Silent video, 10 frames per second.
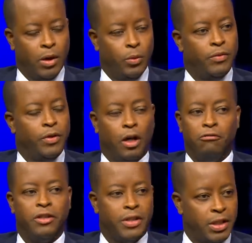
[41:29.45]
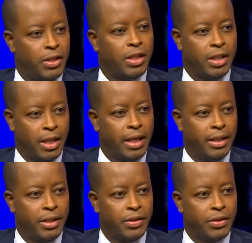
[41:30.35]
We've now risen into the
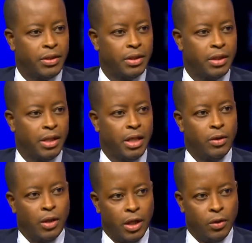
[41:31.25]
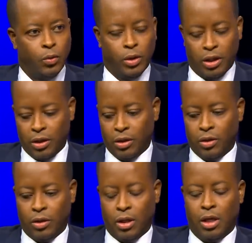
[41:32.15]
90s, and we're
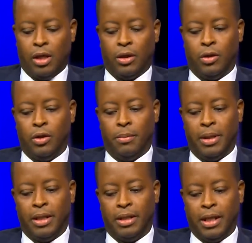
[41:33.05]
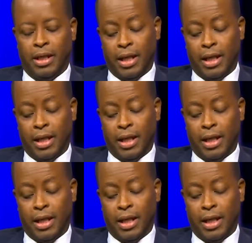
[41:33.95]
going to maintain